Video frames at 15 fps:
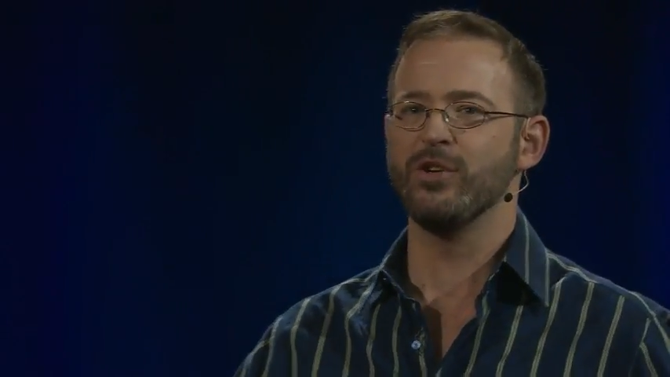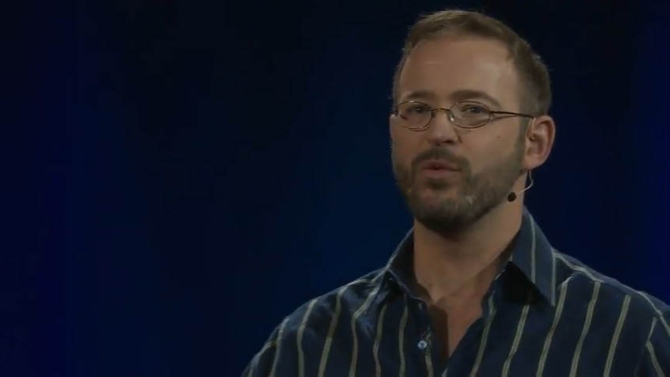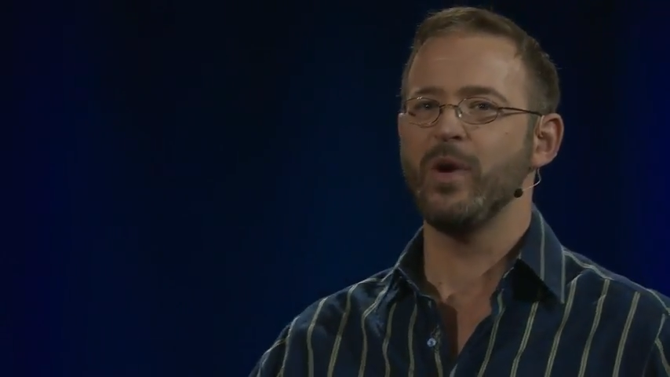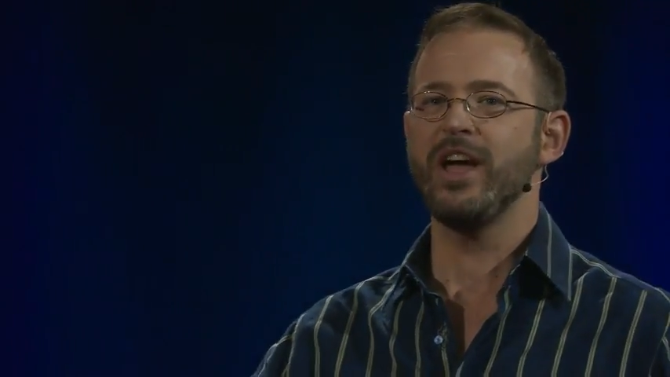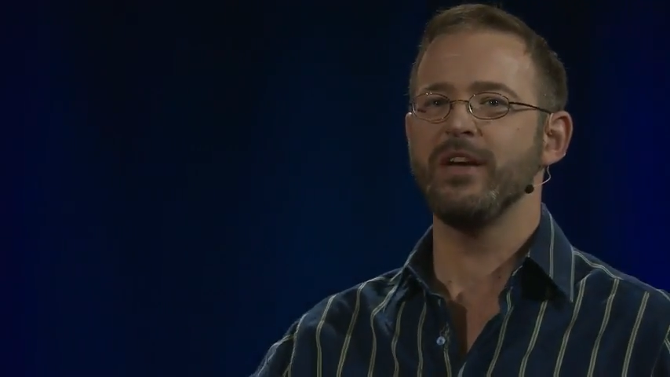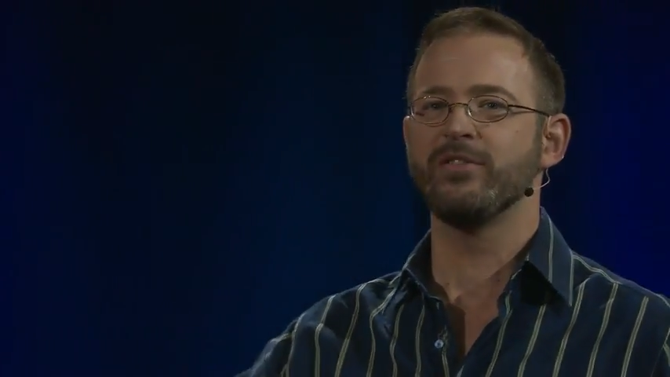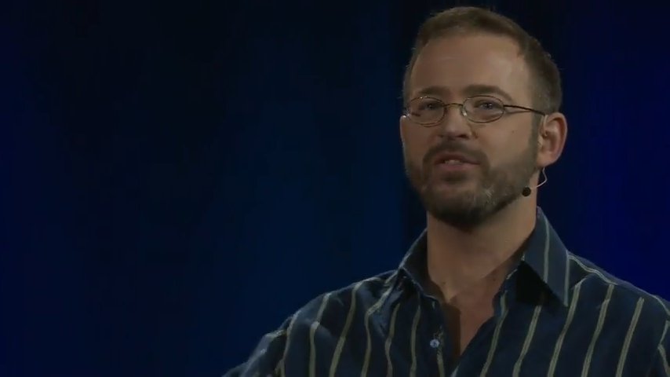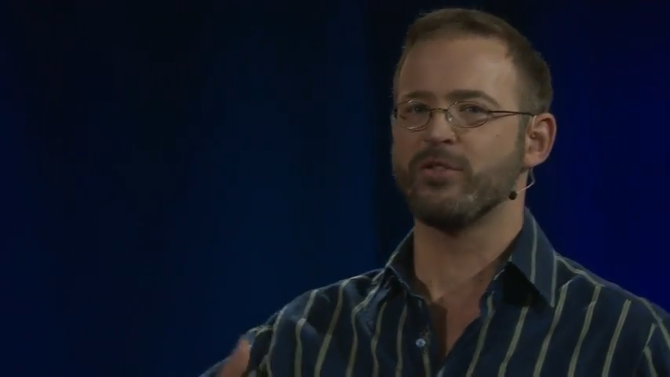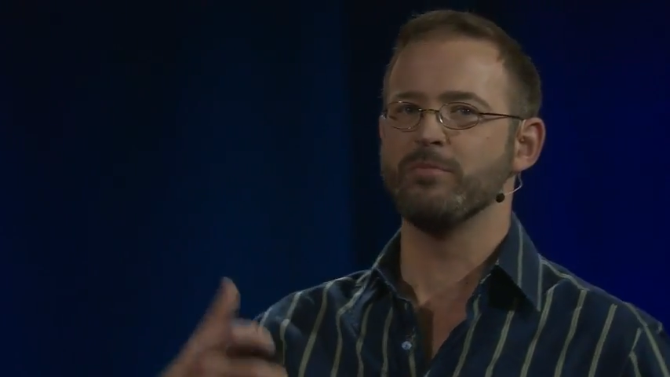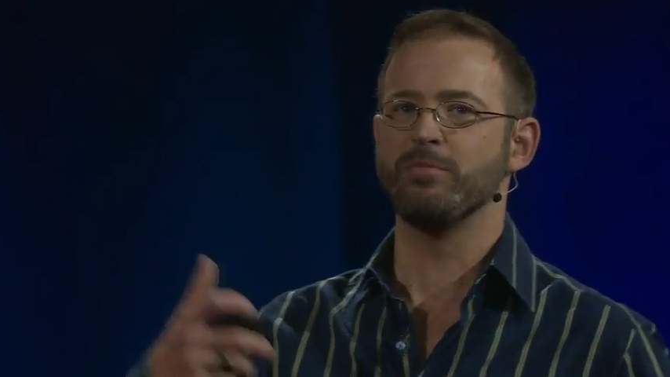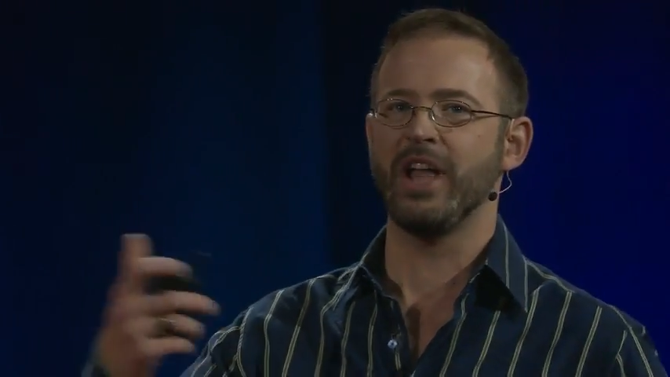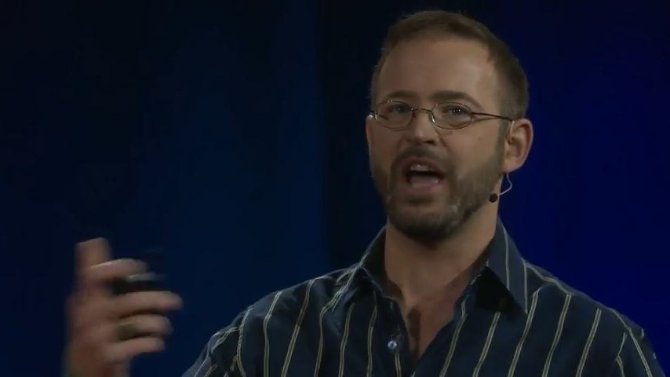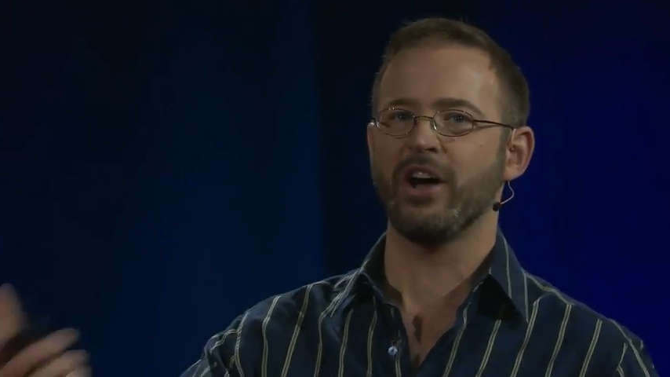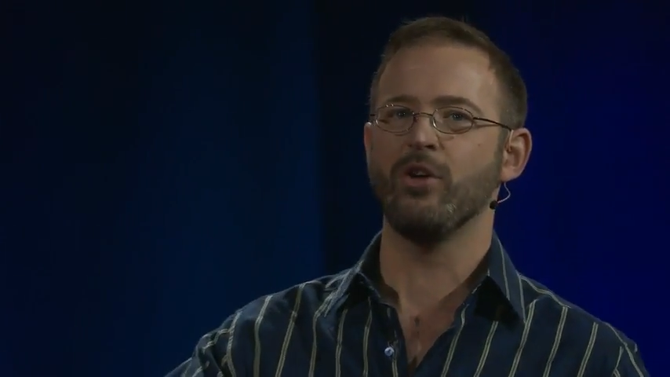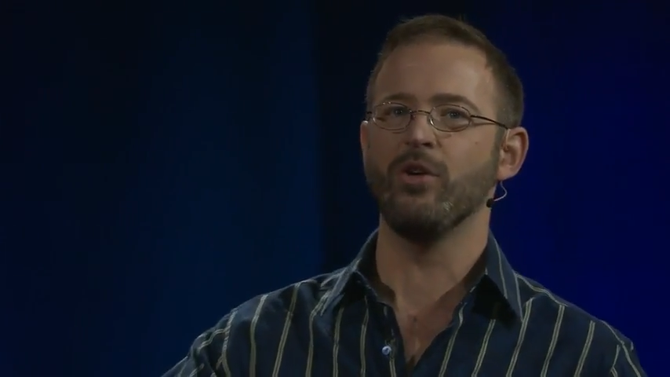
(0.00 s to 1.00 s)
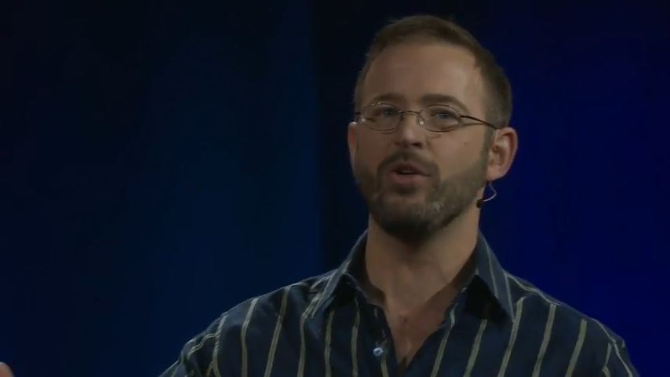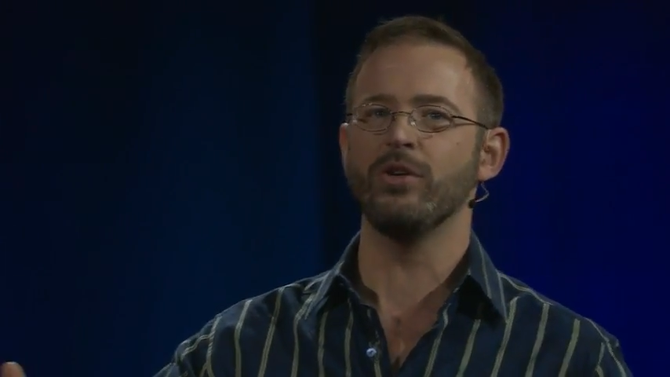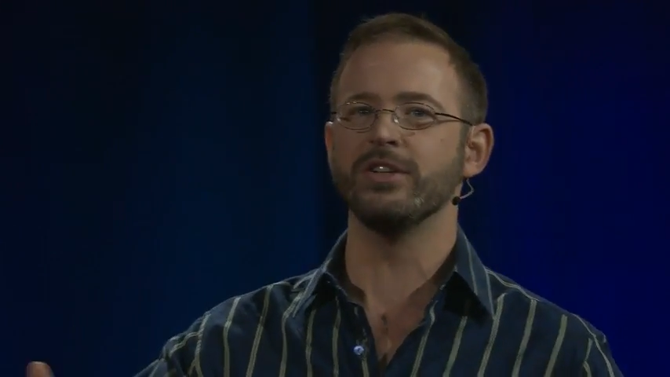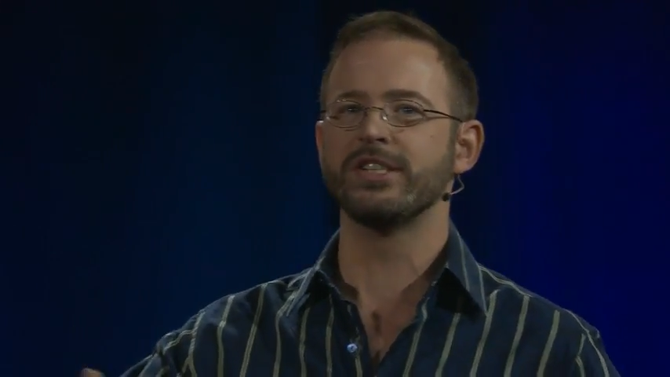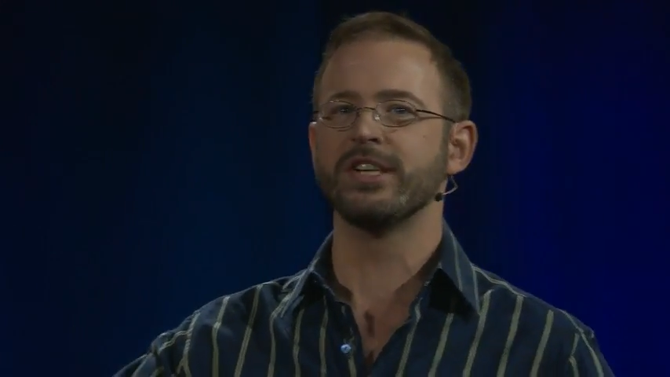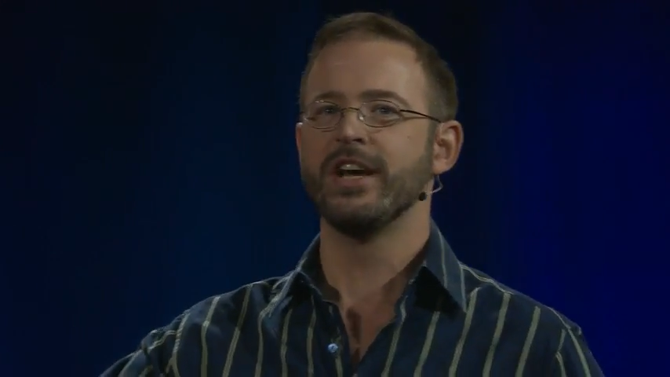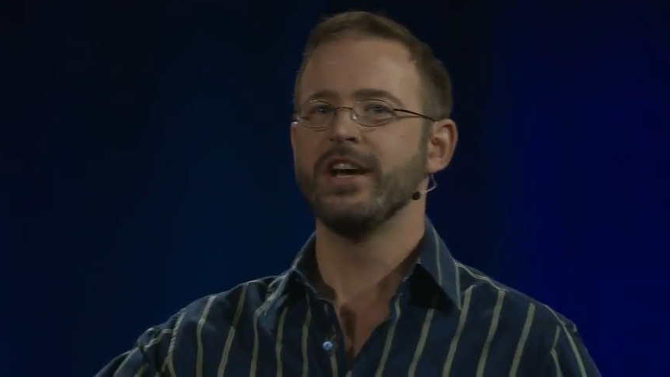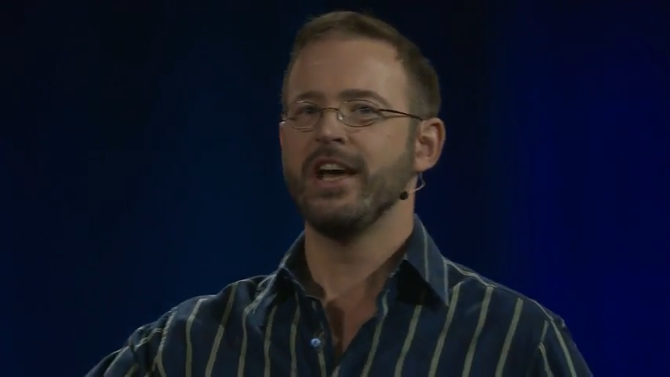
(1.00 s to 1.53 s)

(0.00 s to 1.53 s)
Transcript: waves from black holes